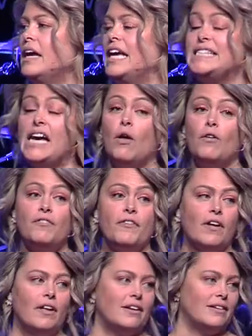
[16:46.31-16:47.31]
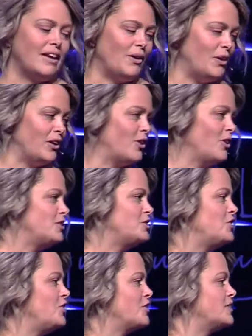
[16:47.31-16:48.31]
It's helpful, and I would encourage
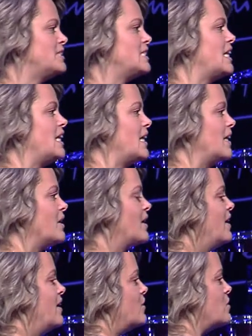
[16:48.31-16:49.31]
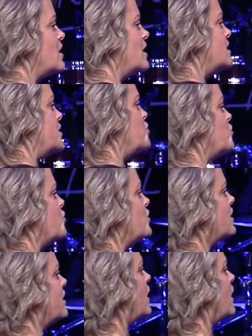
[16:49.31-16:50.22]
you, you could study it. There's lots of truth in